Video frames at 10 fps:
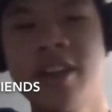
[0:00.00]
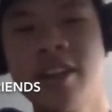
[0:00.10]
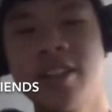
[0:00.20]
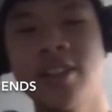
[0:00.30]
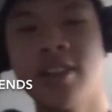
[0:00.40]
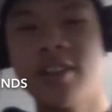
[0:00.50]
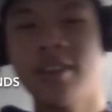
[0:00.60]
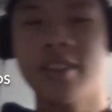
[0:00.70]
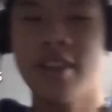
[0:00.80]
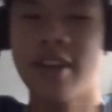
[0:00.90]
So,
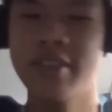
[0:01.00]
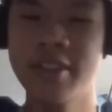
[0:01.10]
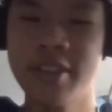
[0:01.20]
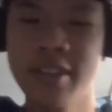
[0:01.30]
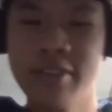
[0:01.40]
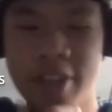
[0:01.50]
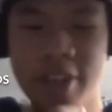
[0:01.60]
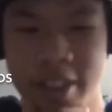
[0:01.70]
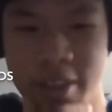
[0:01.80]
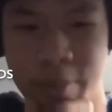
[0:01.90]
have you got any
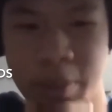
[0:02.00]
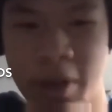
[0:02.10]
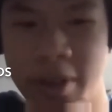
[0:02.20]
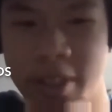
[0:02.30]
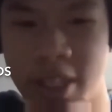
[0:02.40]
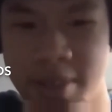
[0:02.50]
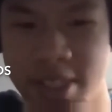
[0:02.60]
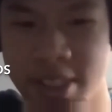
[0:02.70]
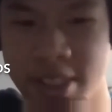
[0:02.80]
funny pro clubs